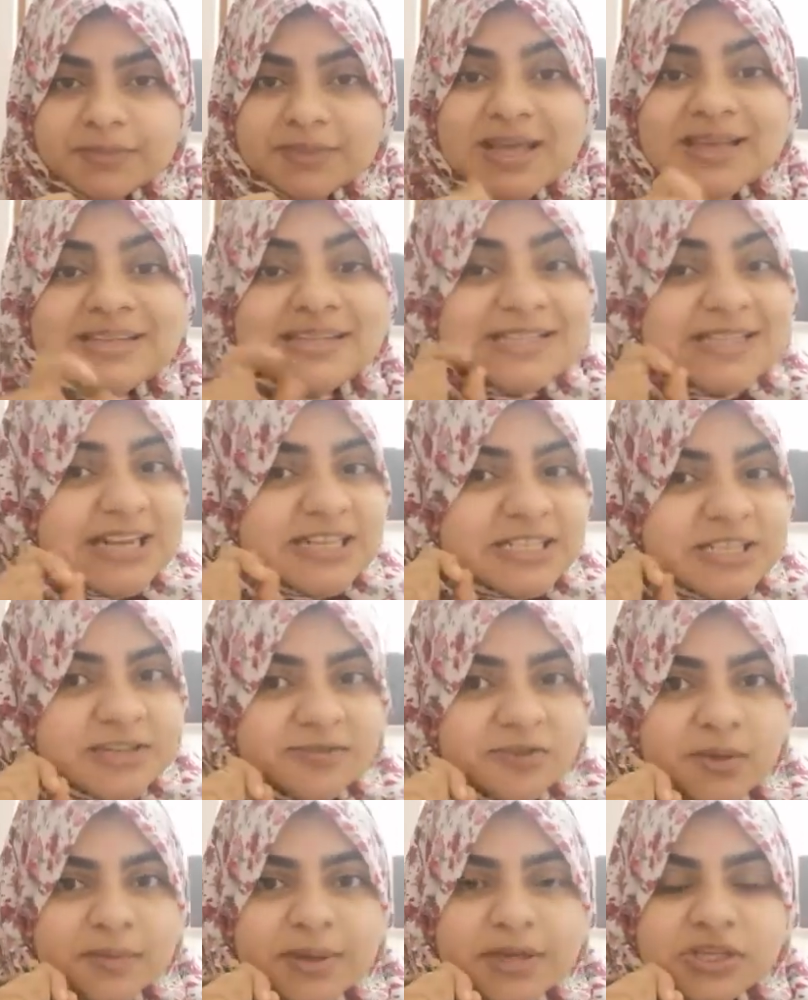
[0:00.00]
That is letter
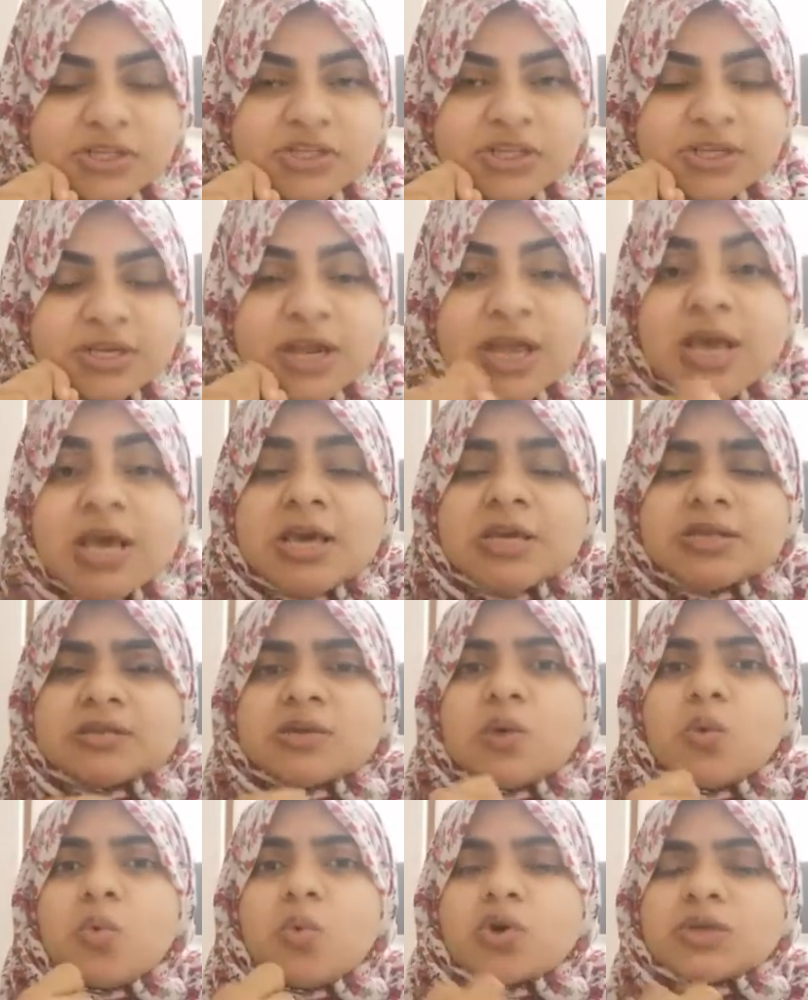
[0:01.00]
formation.
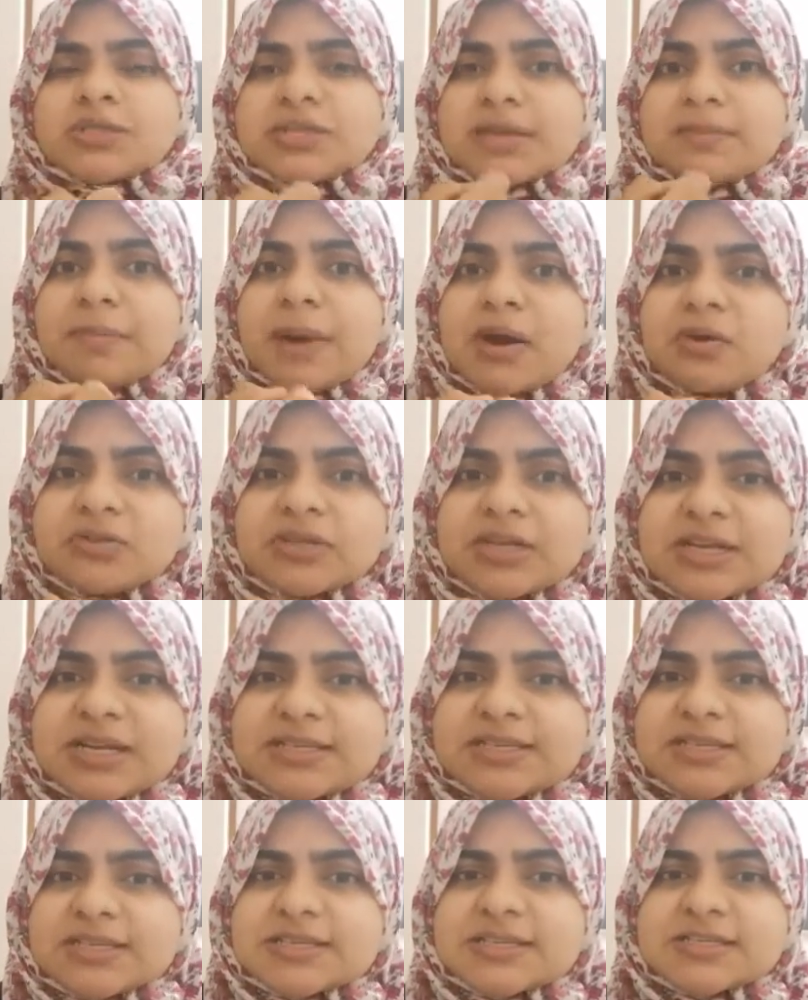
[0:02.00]
So what about
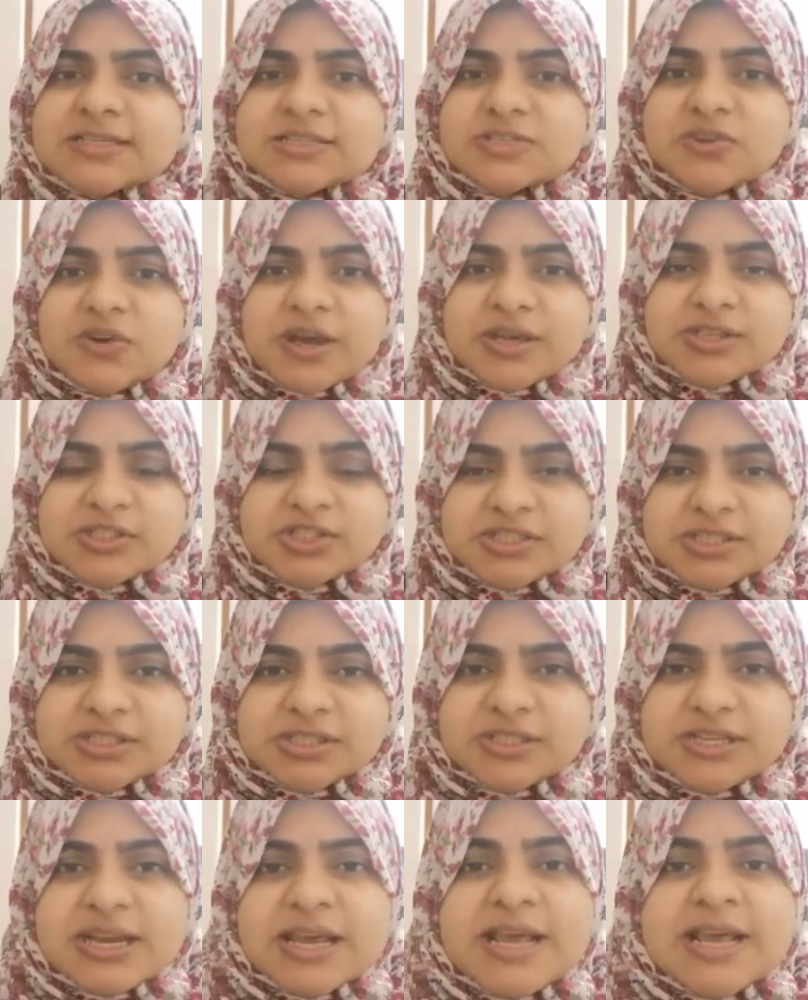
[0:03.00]
letter
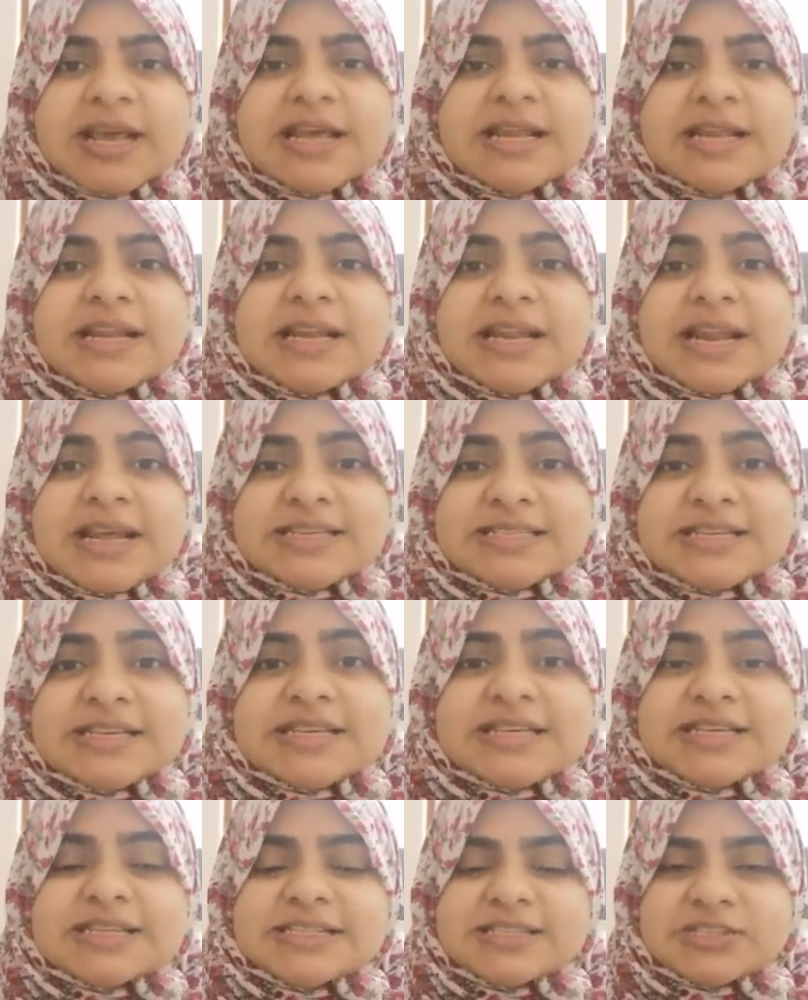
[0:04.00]
construction?
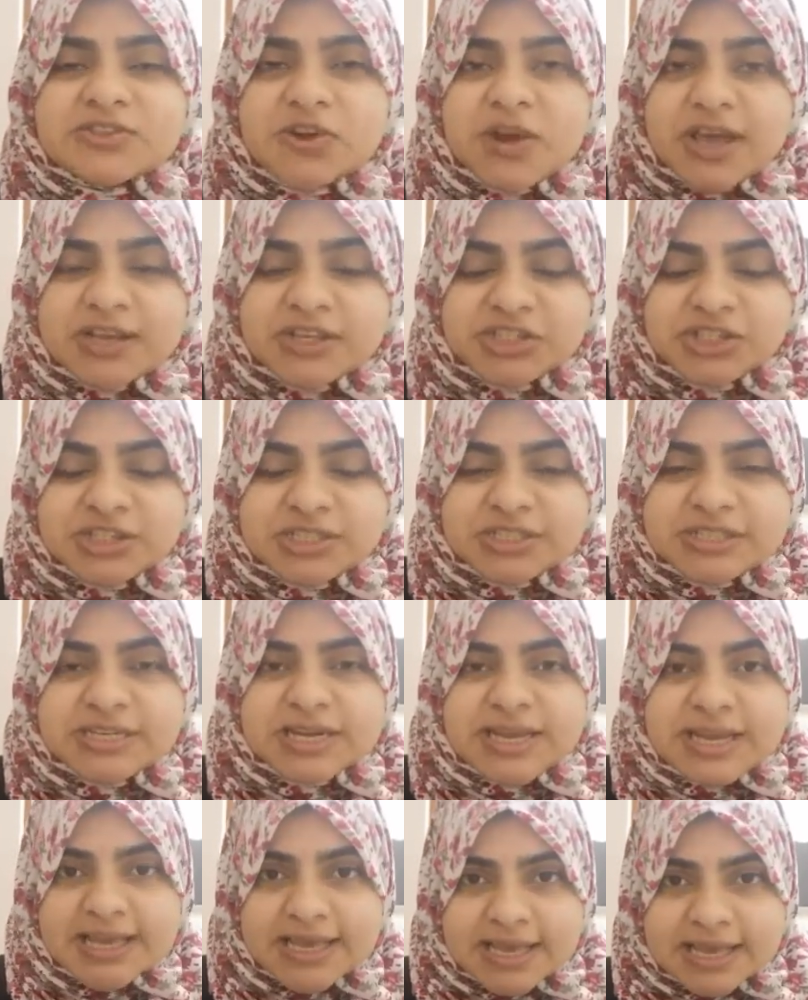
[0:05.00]
Letter
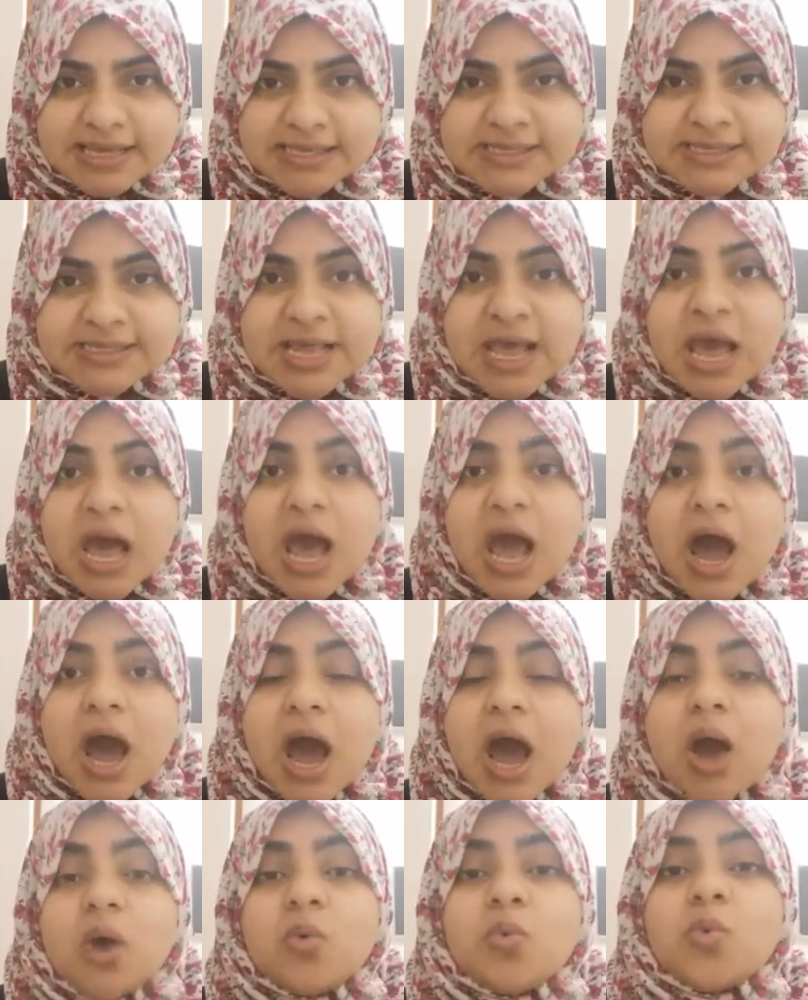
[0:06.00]
construction is
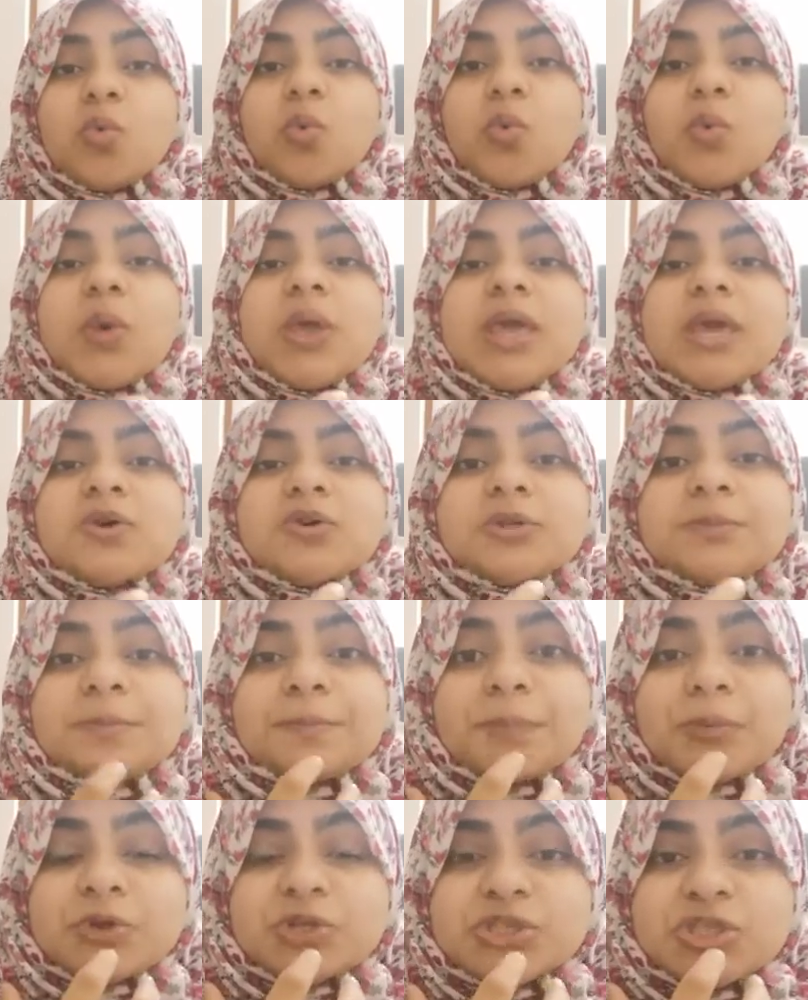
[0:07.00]
how we
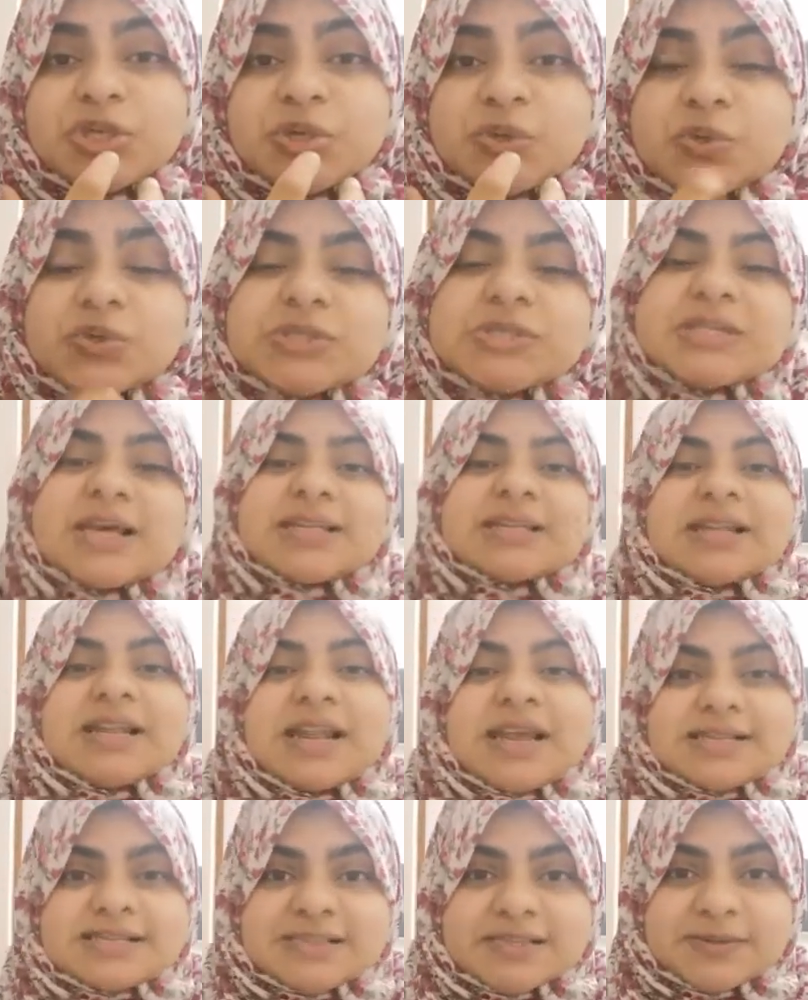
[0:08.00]
could produce that
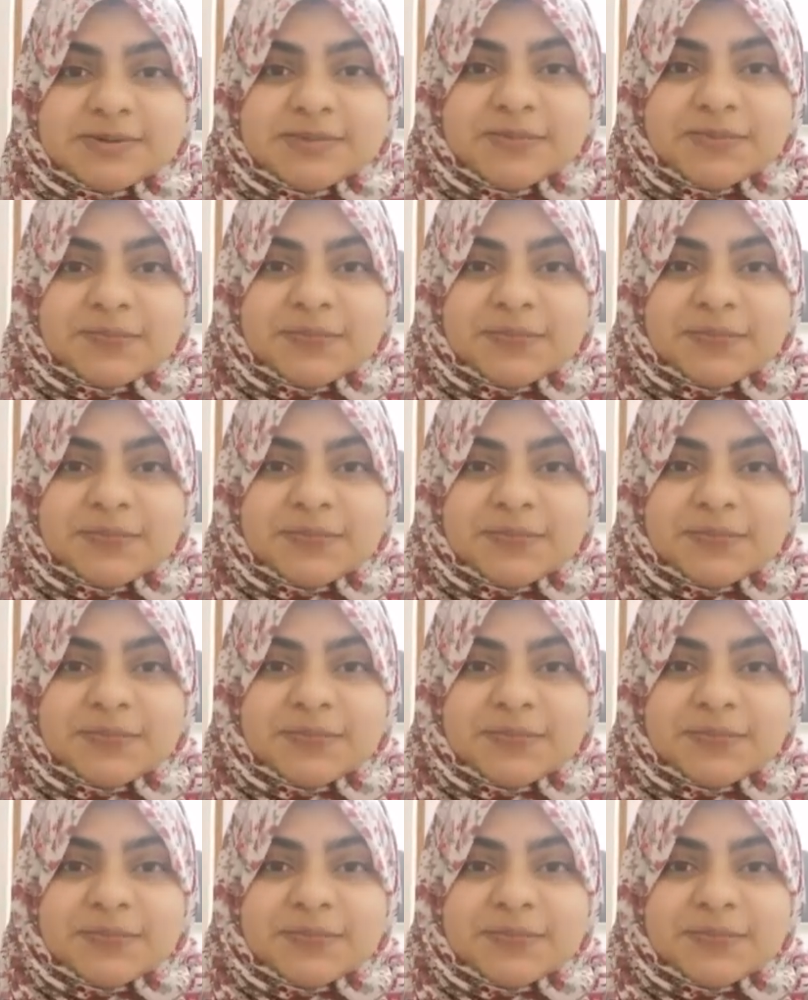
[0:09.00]
letter.